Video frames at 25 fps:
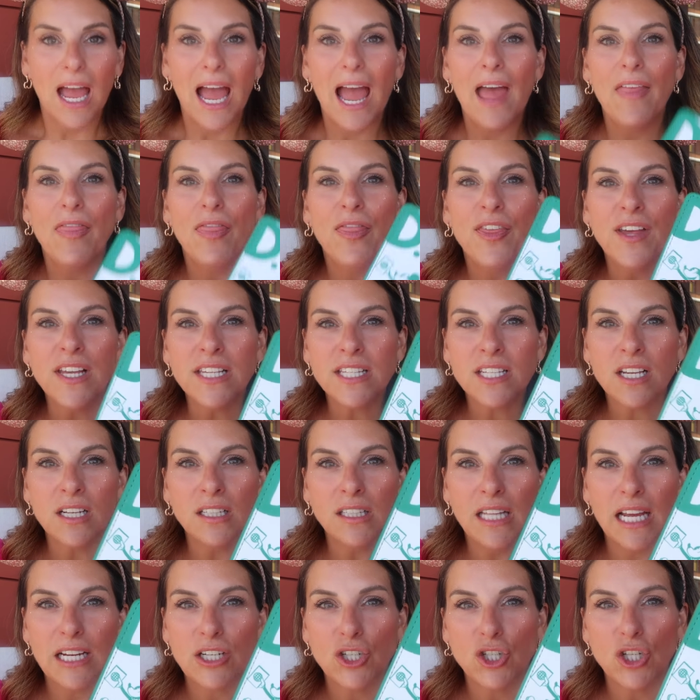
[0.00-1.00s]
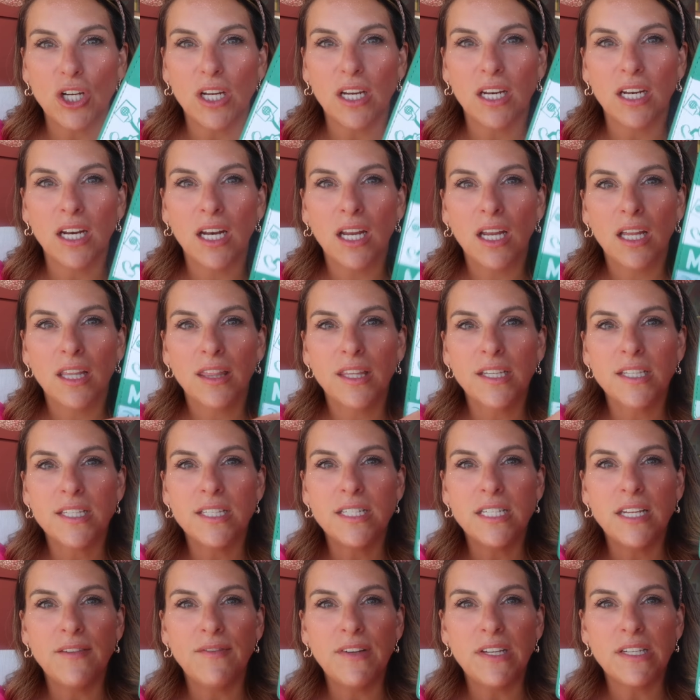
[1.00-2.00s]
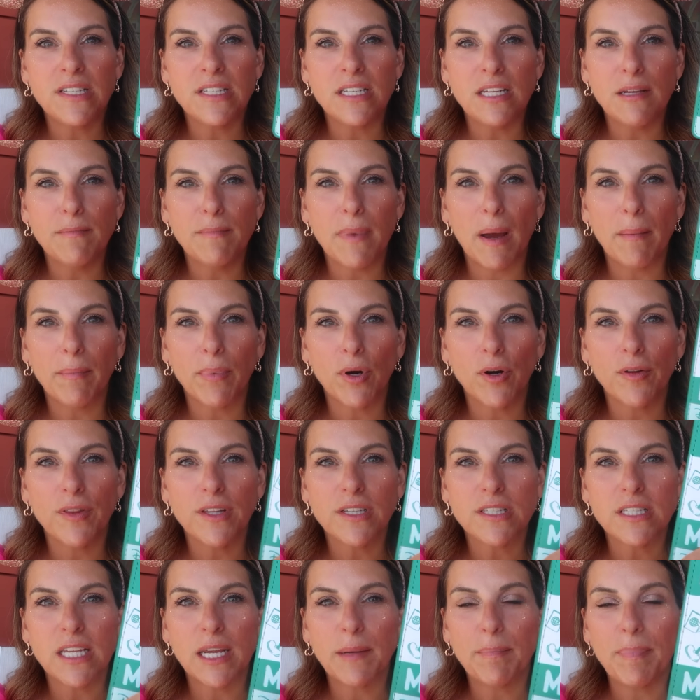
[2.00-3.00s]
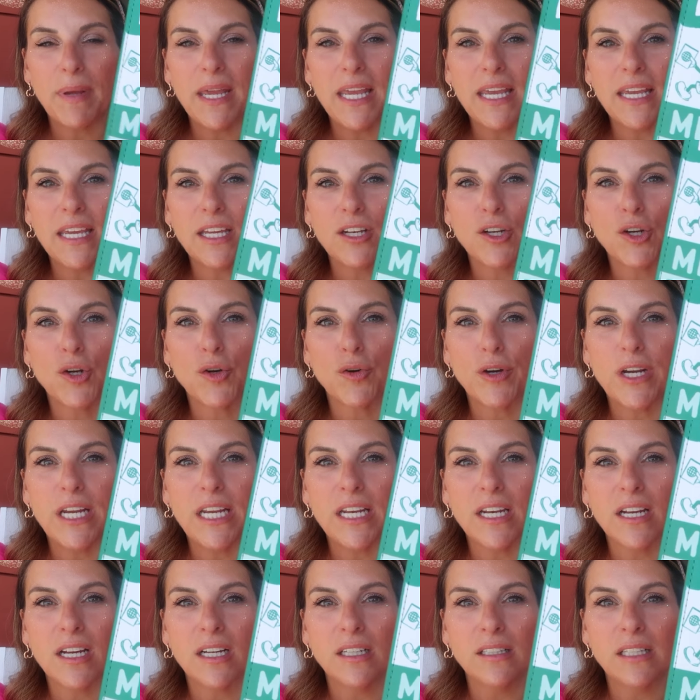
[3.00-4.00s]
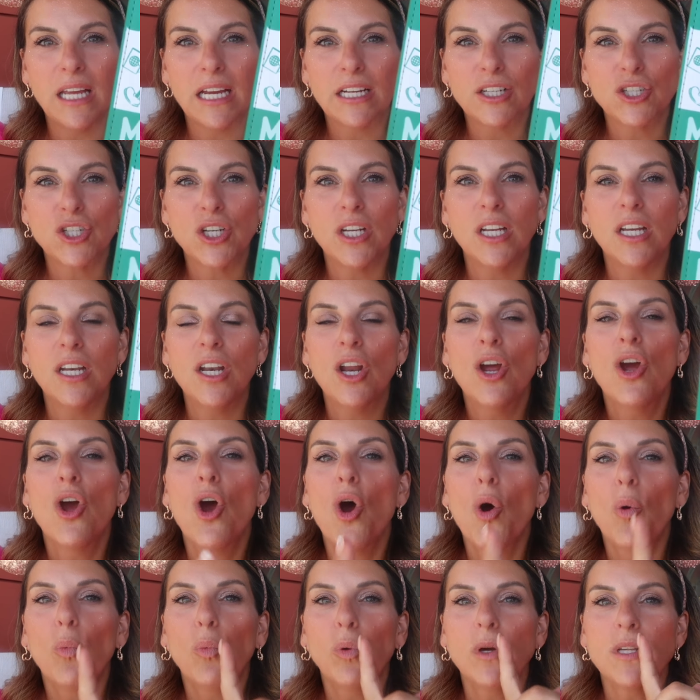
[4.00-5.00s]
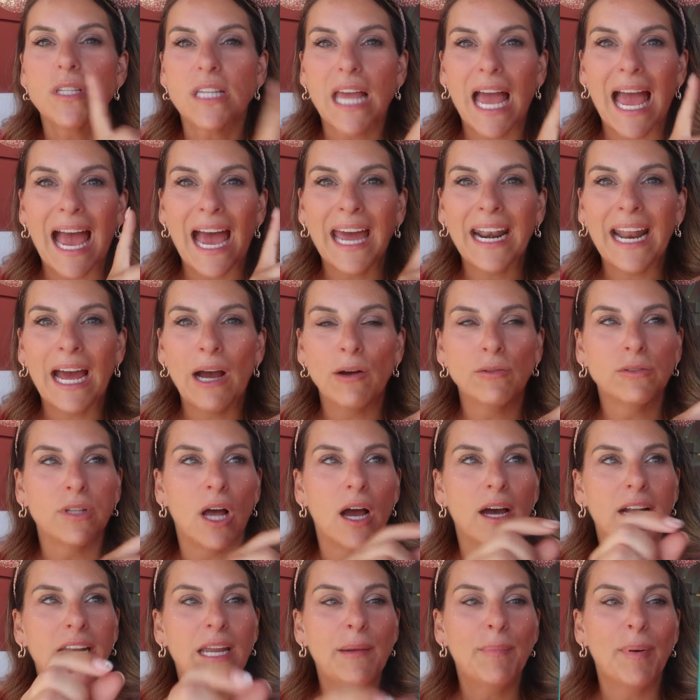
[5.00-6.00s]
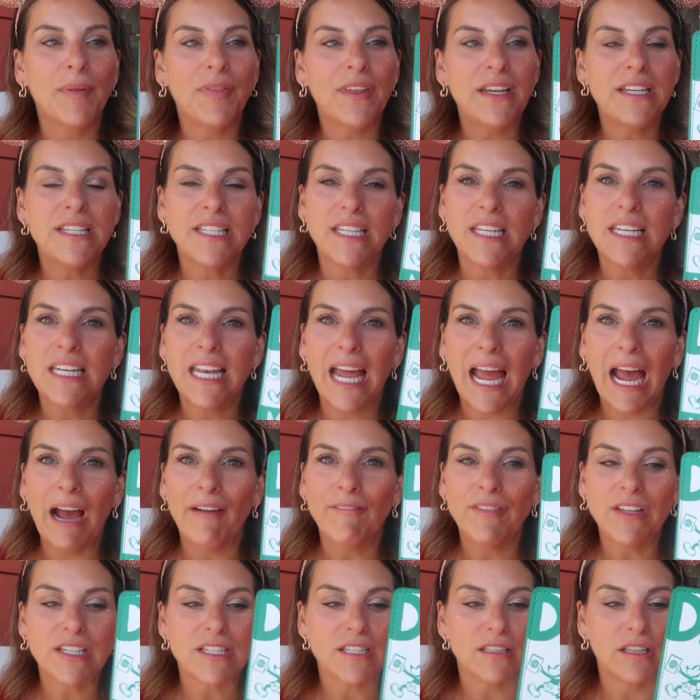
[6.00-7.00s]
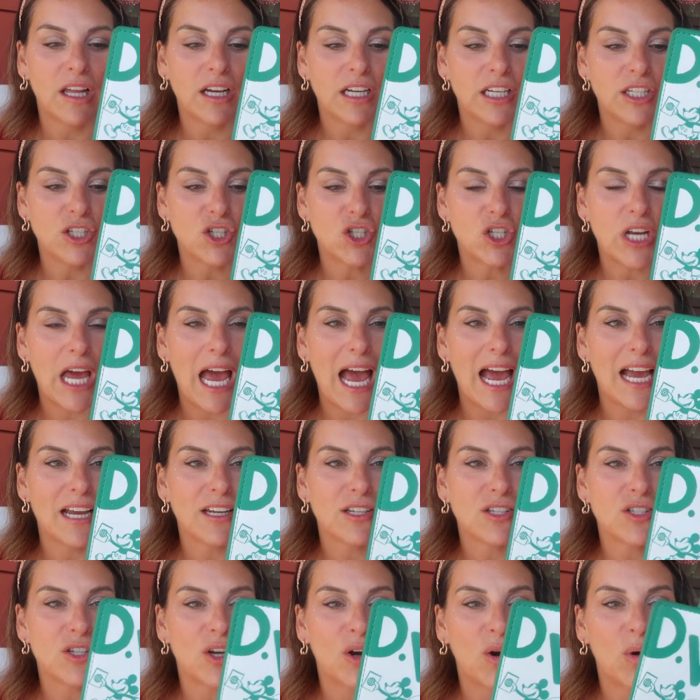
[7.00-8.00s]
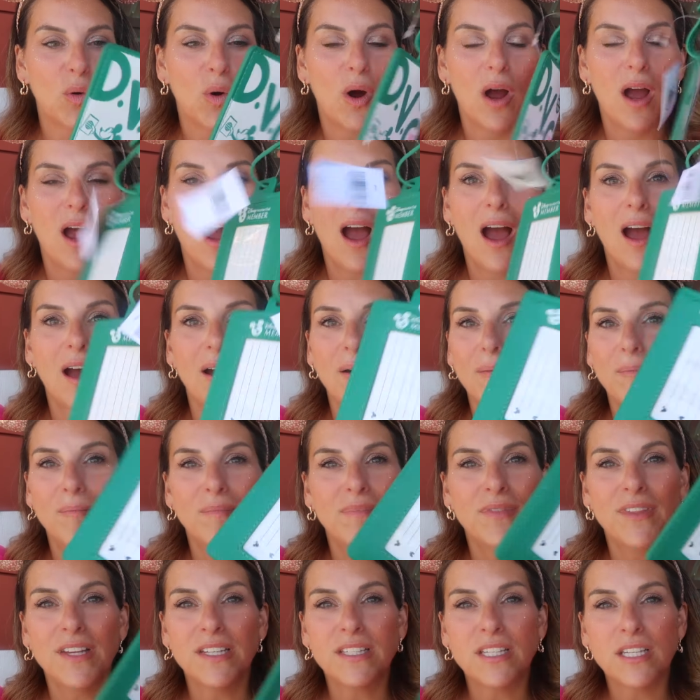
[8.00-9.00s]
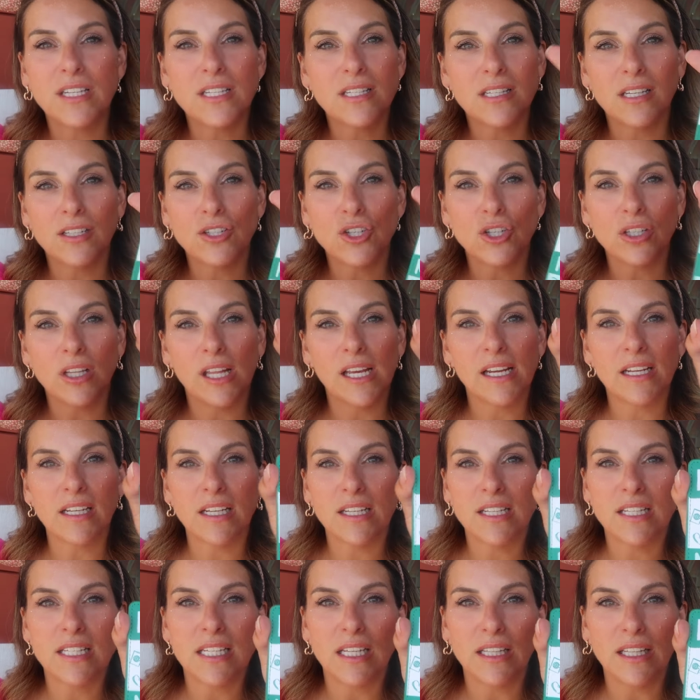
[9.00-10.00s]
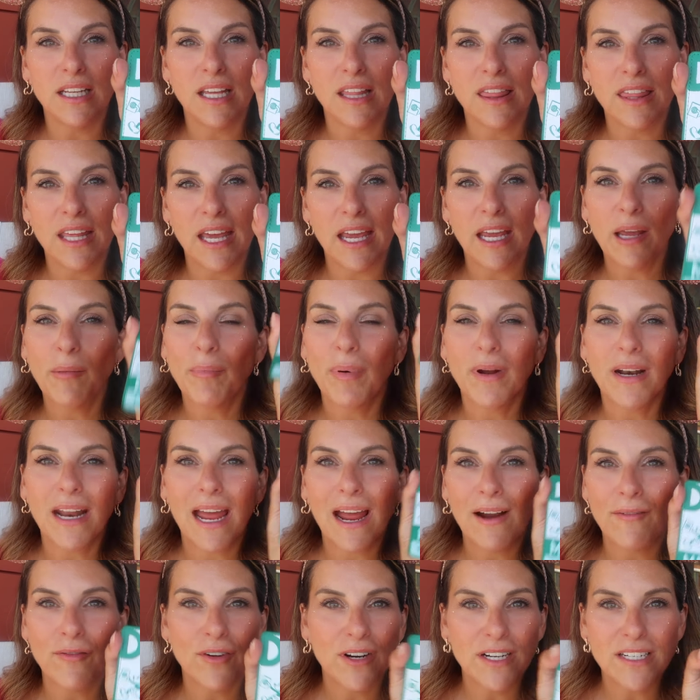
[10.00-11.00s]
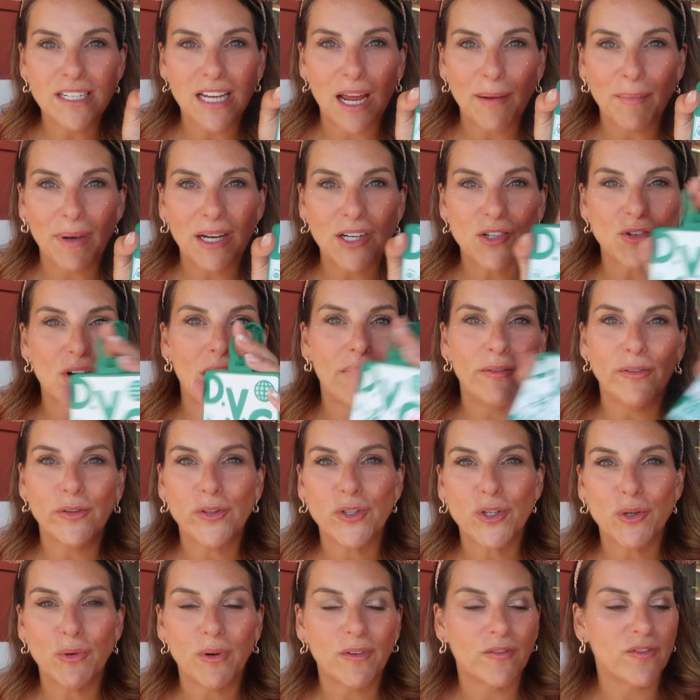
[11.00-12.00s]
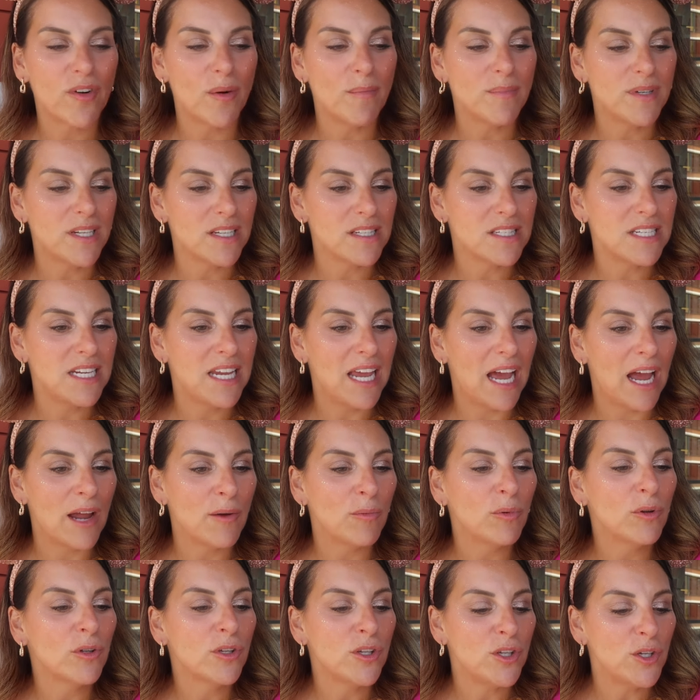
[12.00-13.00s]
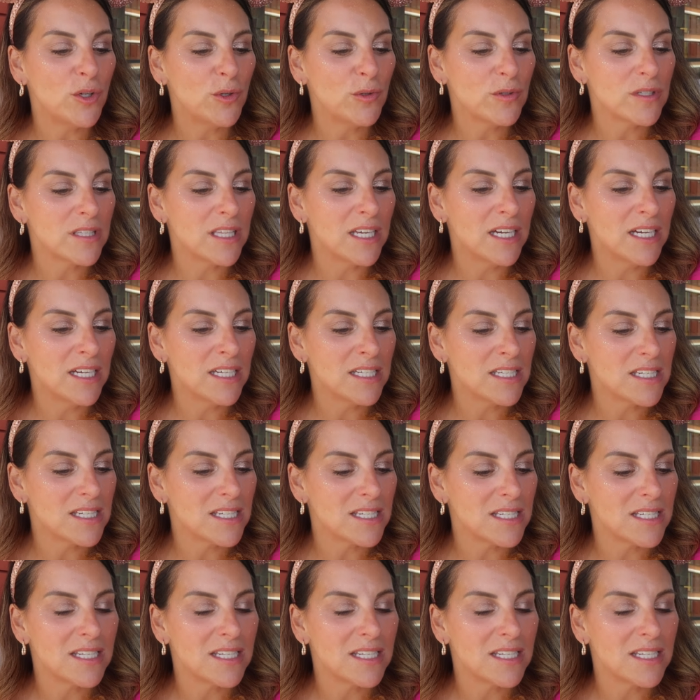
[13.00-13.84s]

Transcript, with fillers: And this collection, this DVC member, this like pink and green collection was at Aulani, but they didn't have this luggage tag. So this is such a like a silly thing, but every time I travel to and from Disney, I will use this.